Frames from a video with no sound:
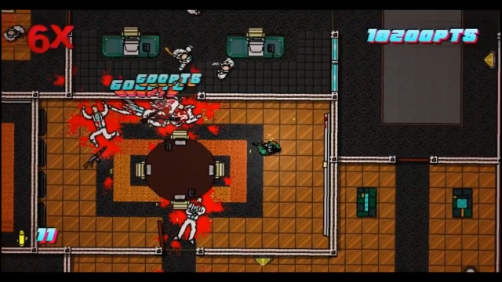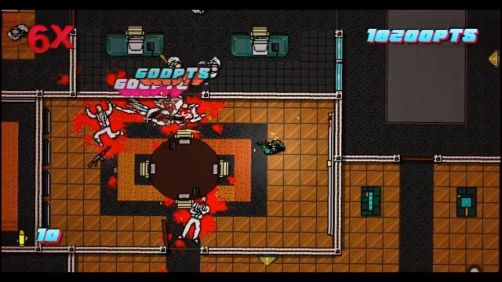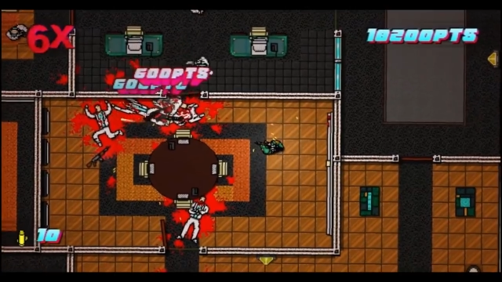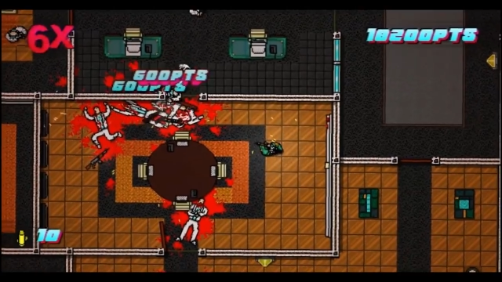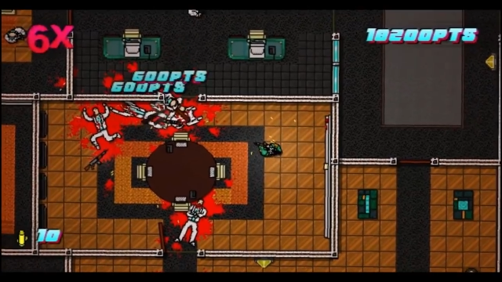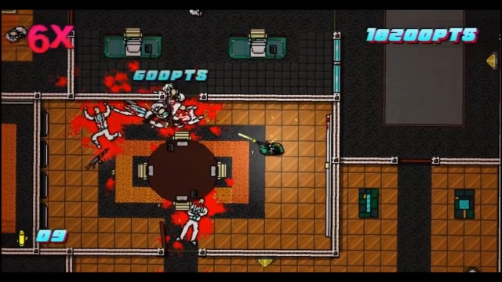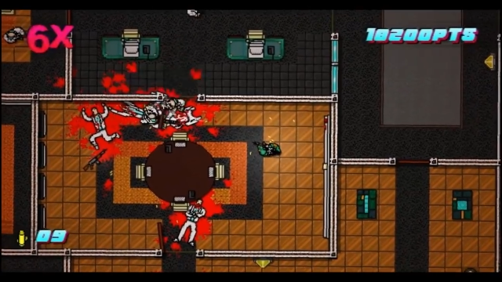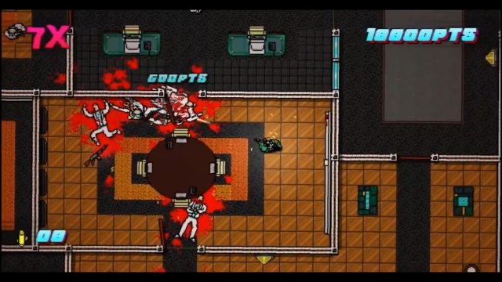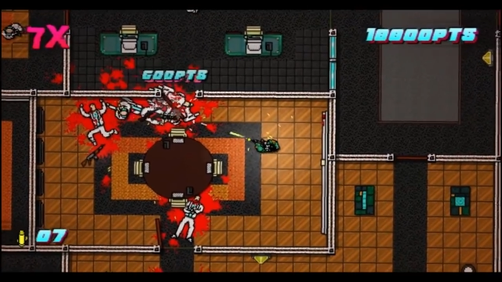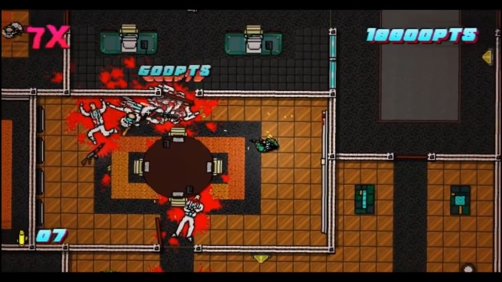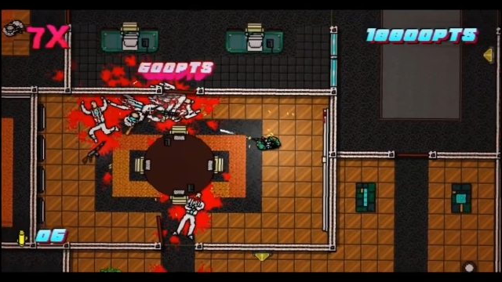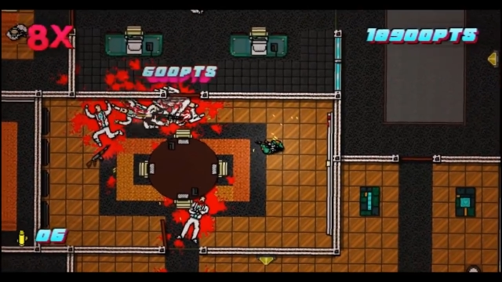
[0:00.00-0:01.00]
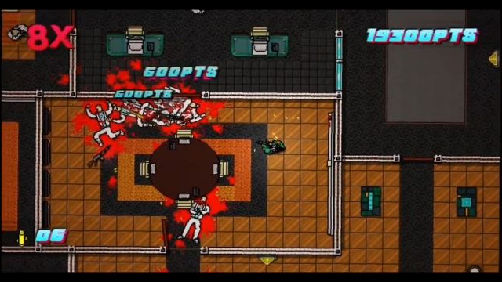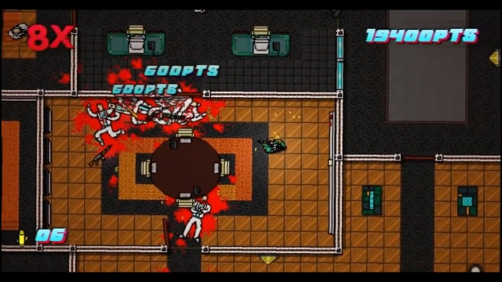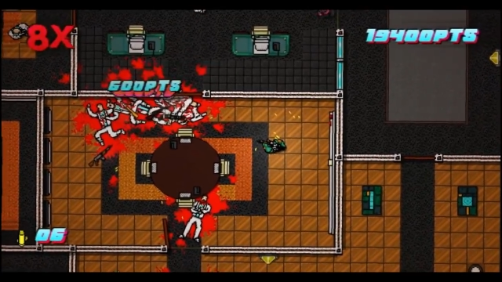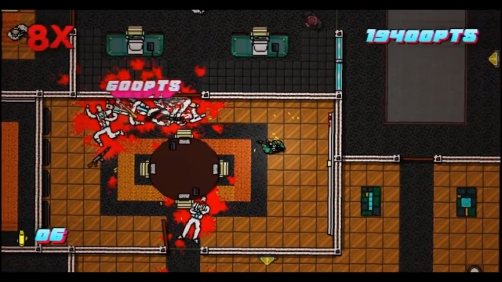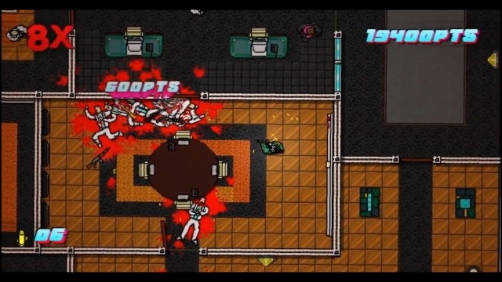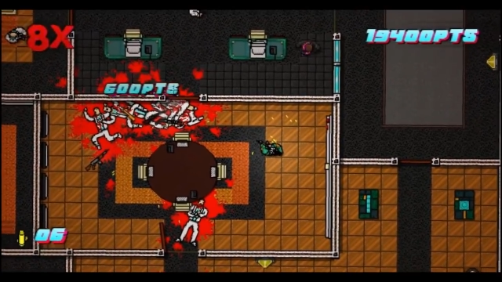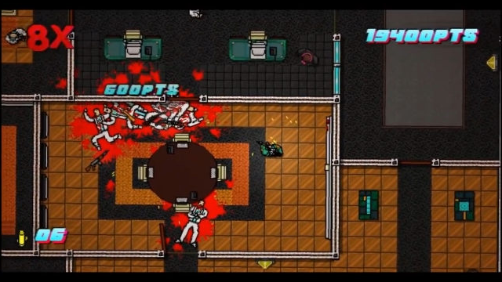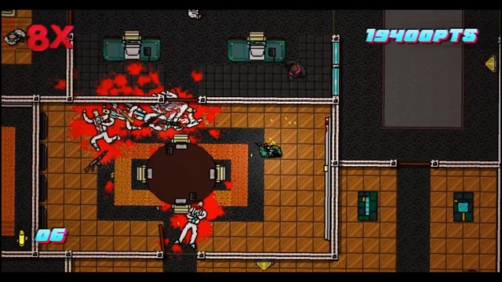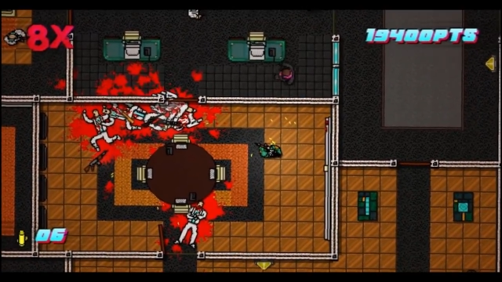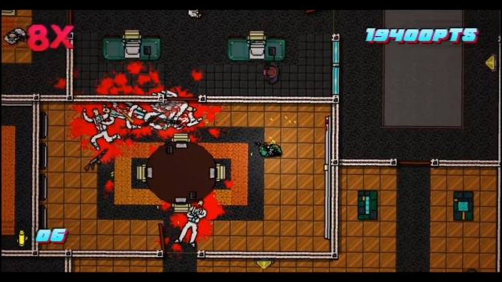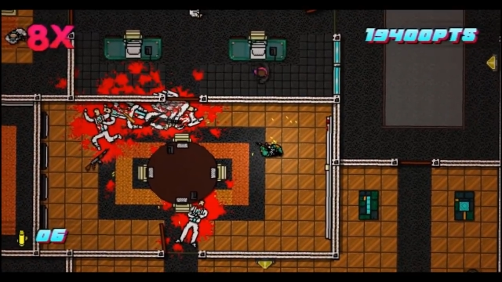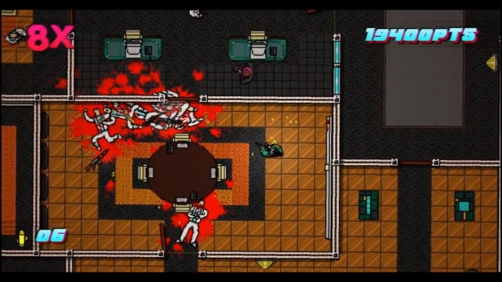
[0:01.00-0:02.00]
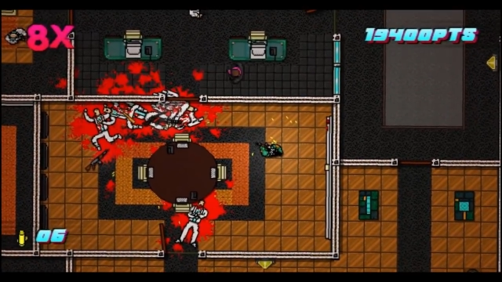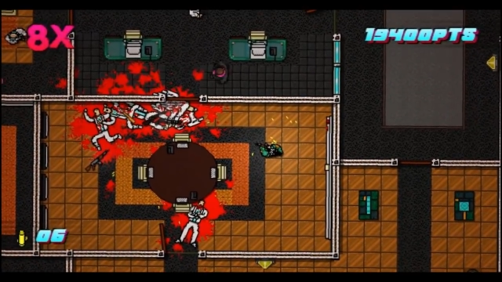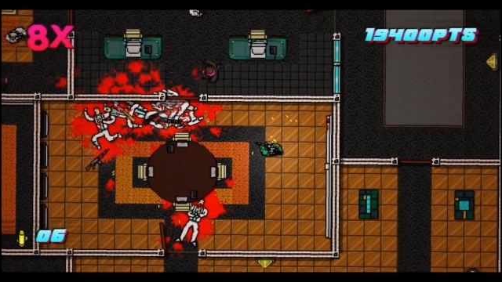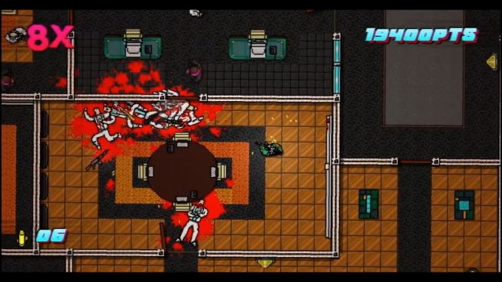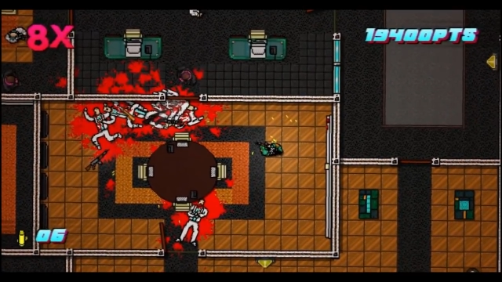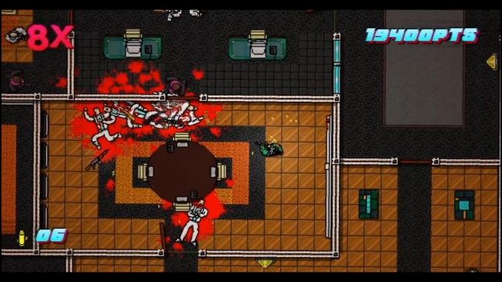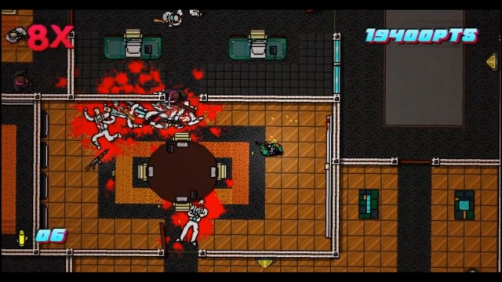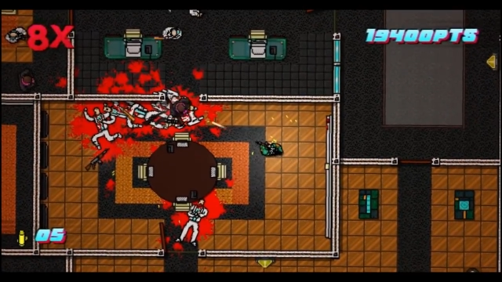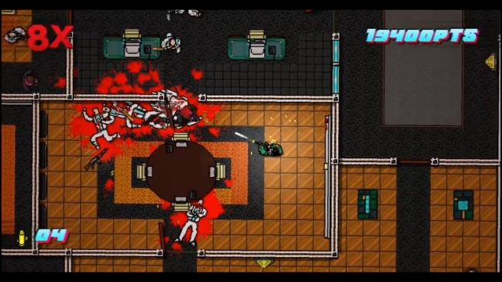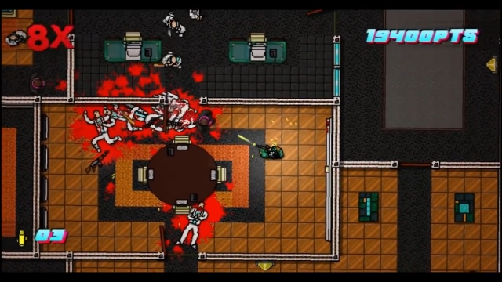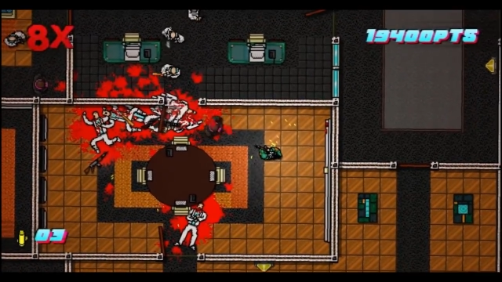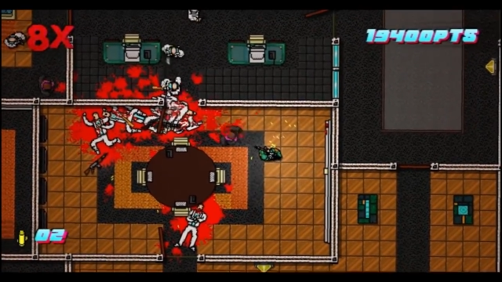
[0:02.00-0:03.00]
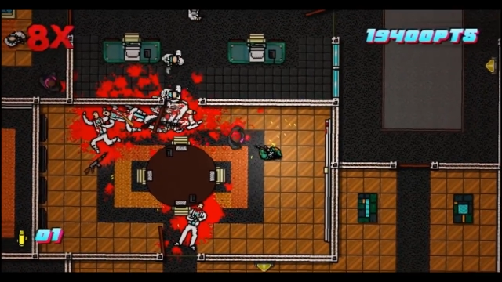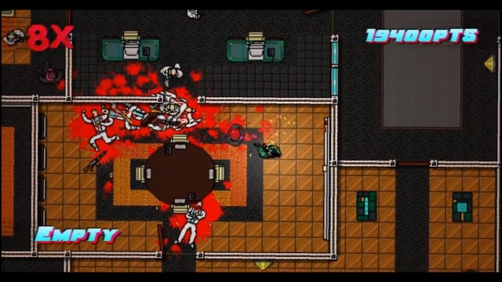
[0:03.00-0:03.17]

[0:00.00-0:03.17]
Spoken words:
(no speaker visible)